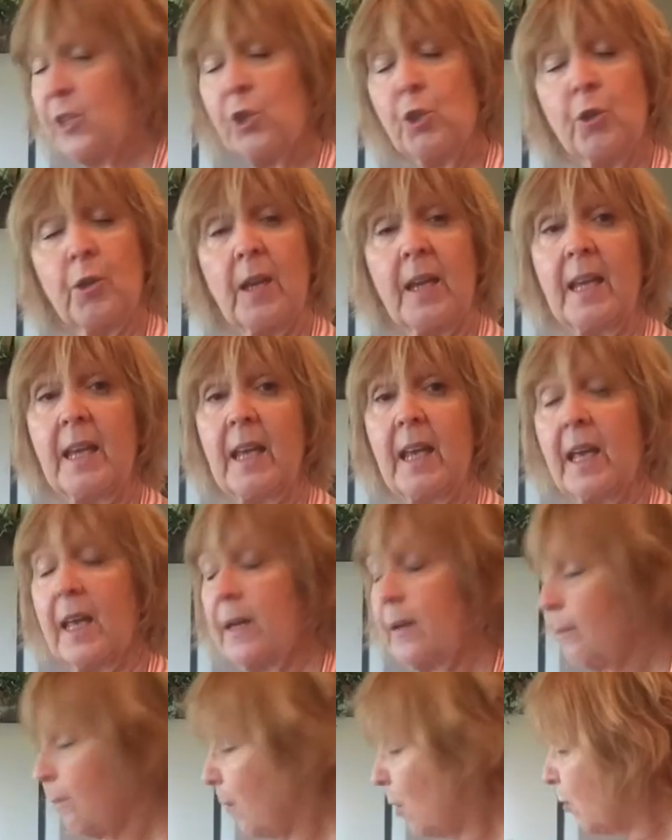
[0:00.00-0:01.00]
you can
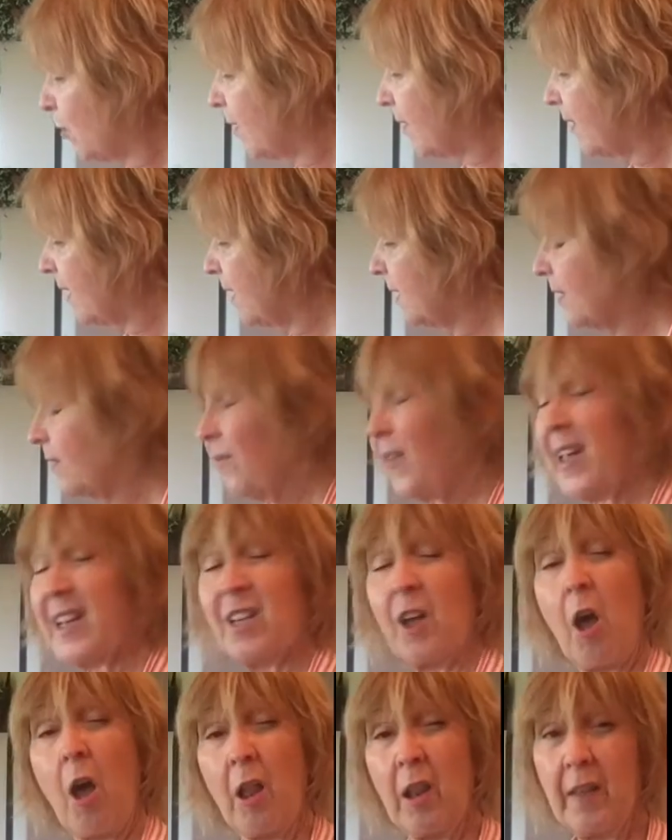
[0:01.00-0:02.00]
get, both of these, in
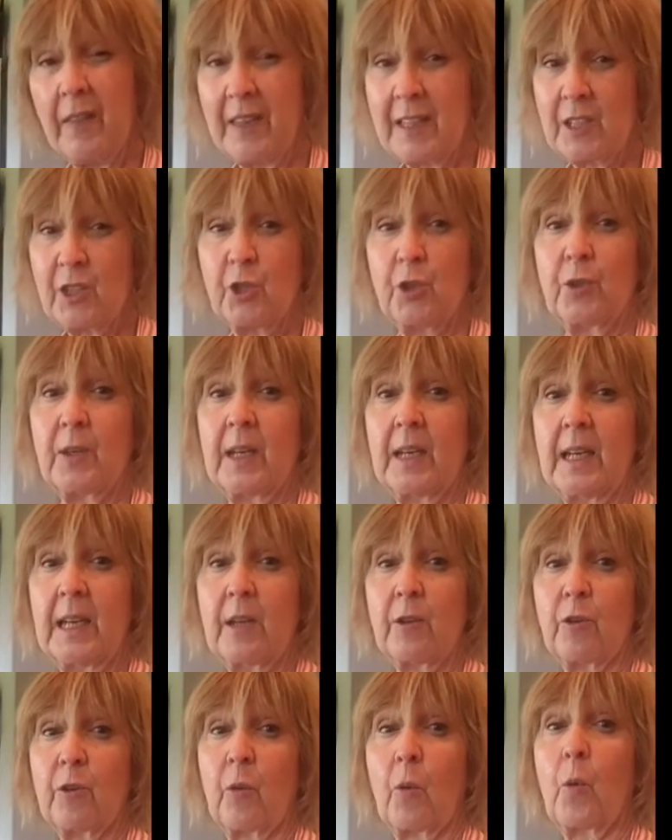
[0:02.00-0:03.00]
fact all of this you can
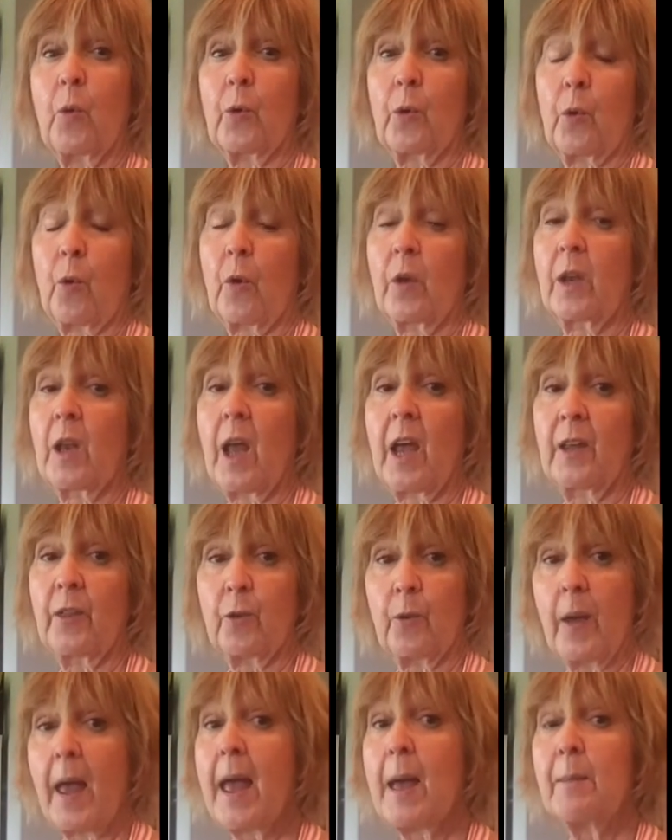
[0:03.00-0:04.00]
either order online
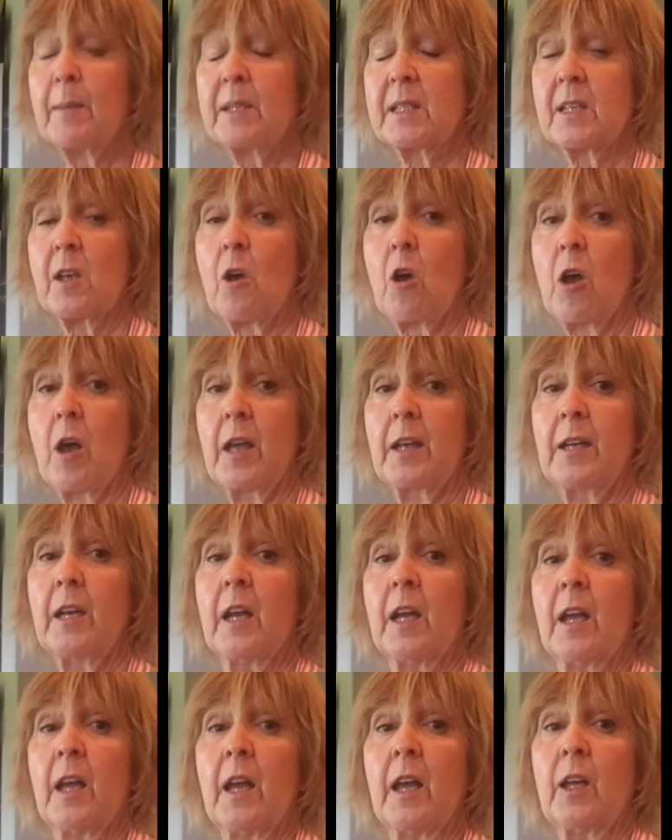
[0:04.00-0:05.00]
through Amazon,
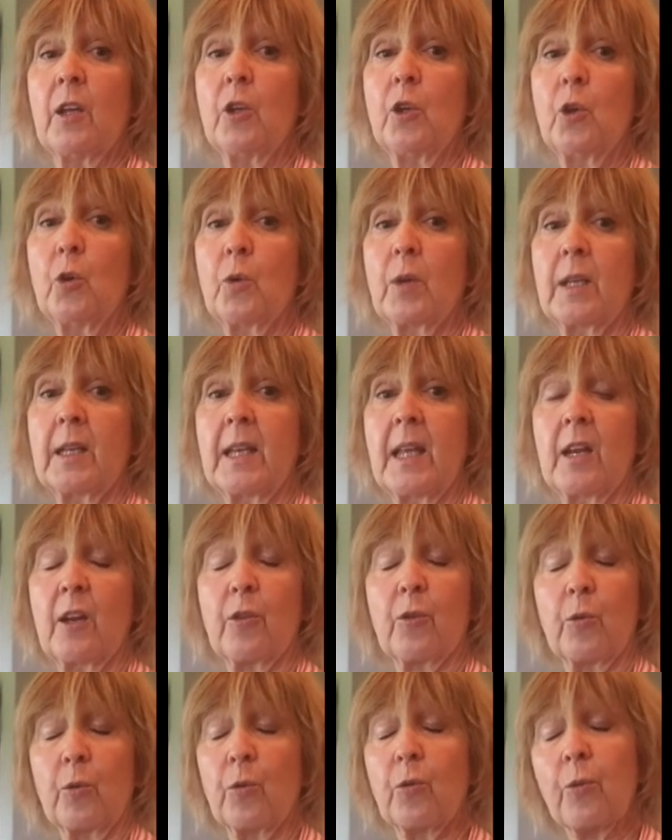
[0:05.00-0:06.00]
you can get
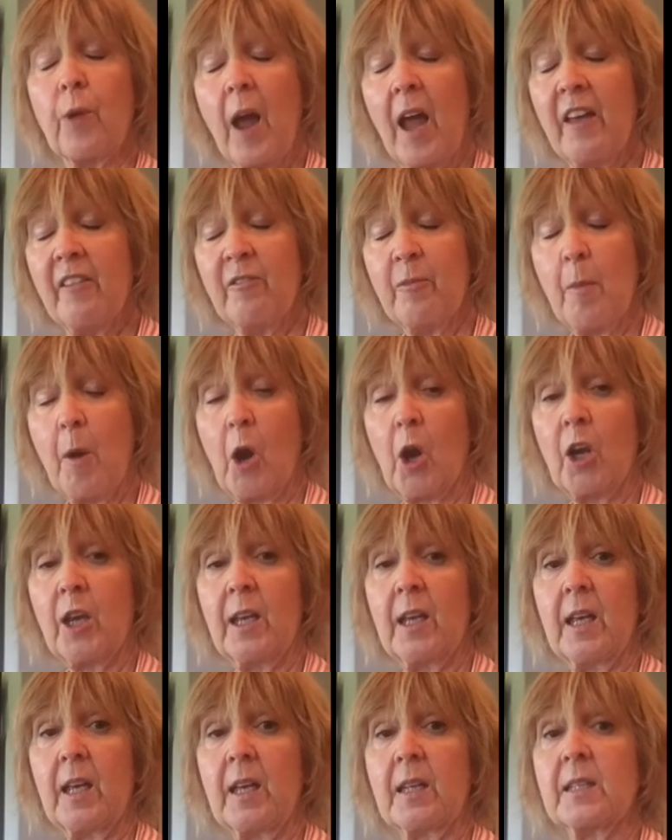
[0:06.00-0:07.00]
it through Thrive
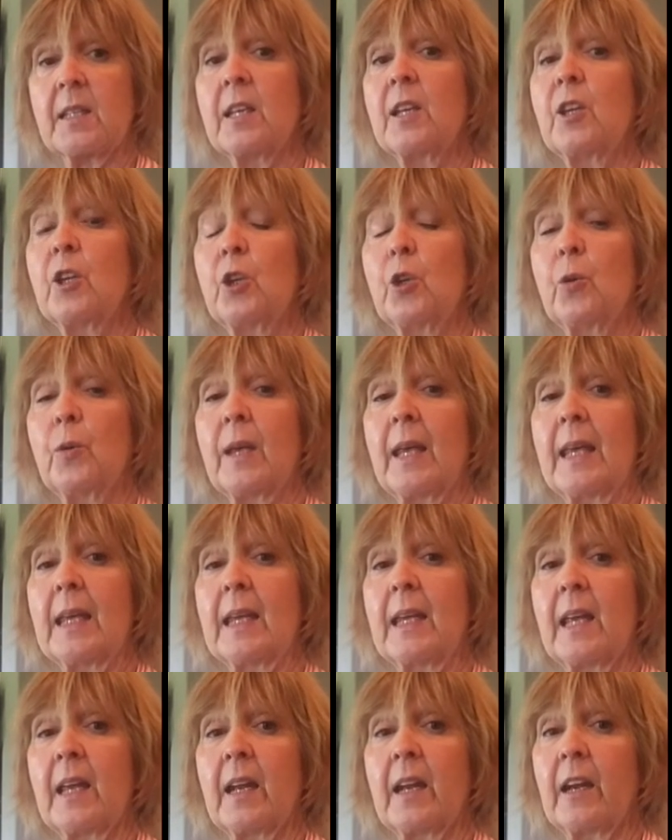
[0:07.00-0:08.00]
Market, you
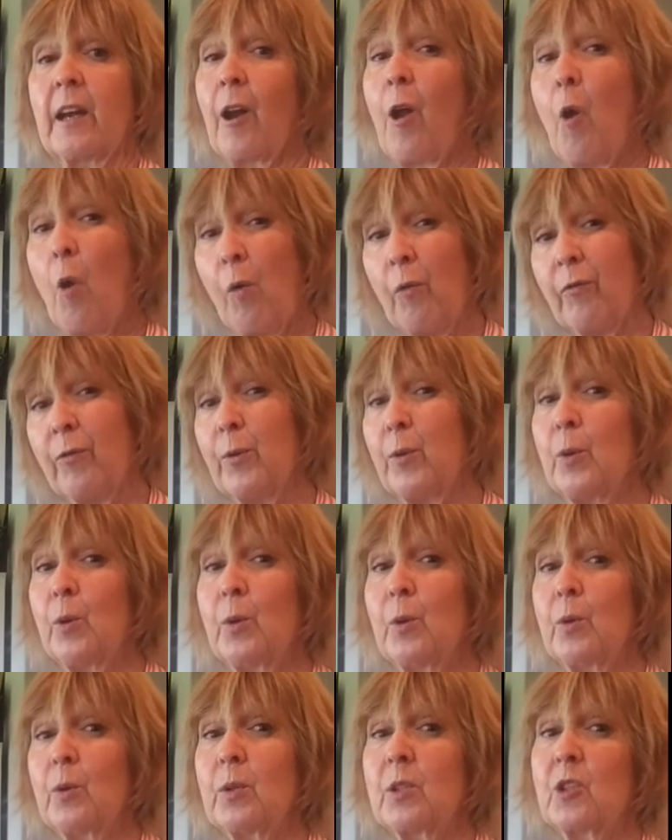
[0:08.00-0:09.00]
can get it at Whole
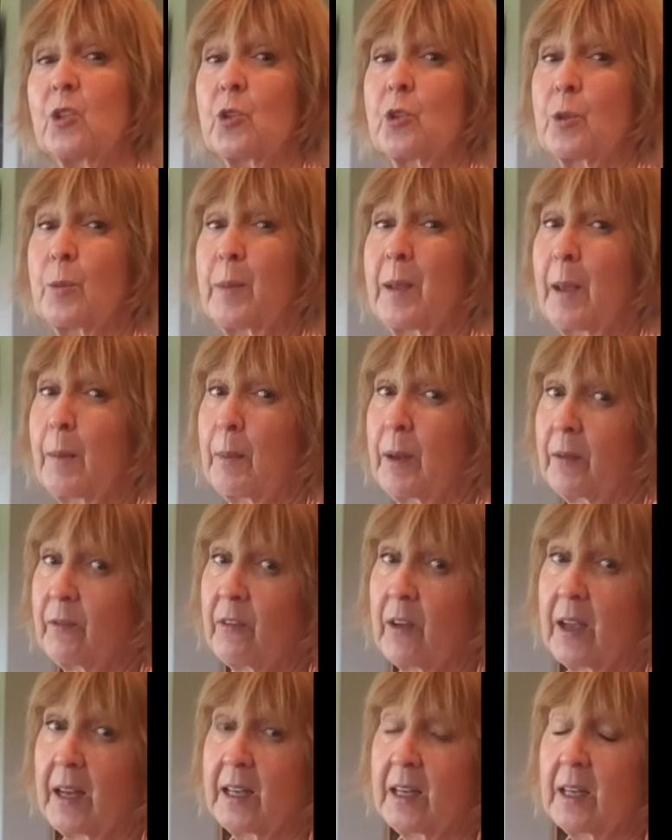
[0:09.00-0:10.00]
Foods, you should be able to
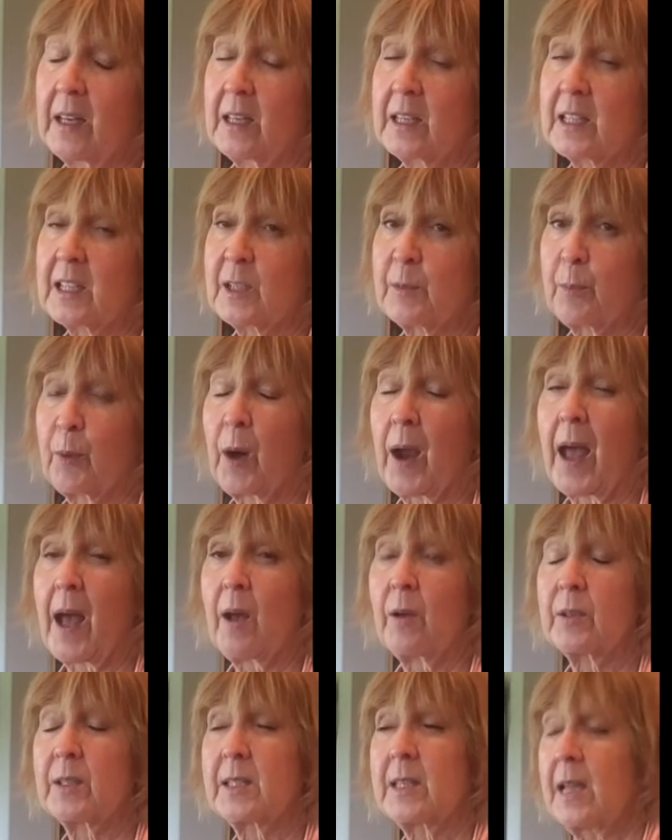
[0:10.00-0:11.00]
find it at
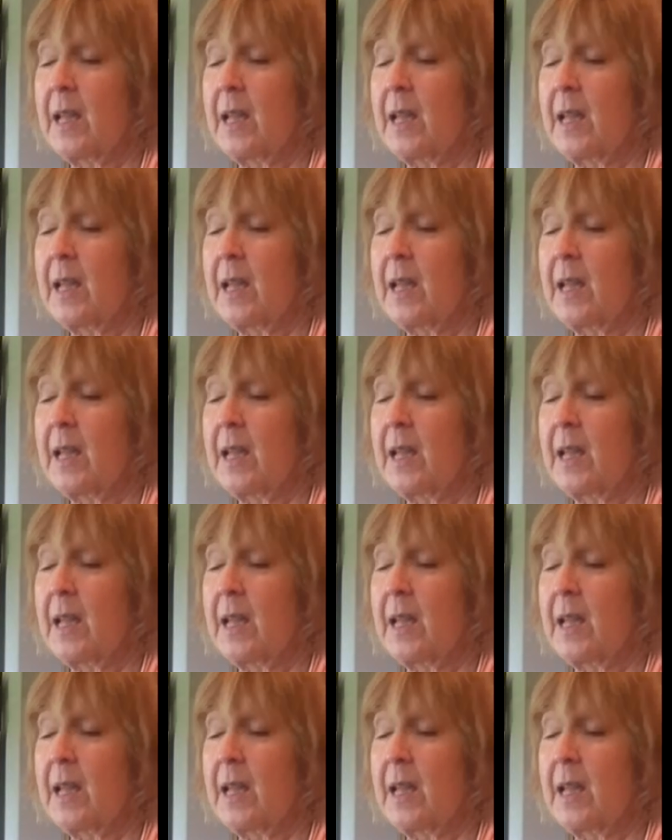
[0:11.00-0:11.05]
Sprouts.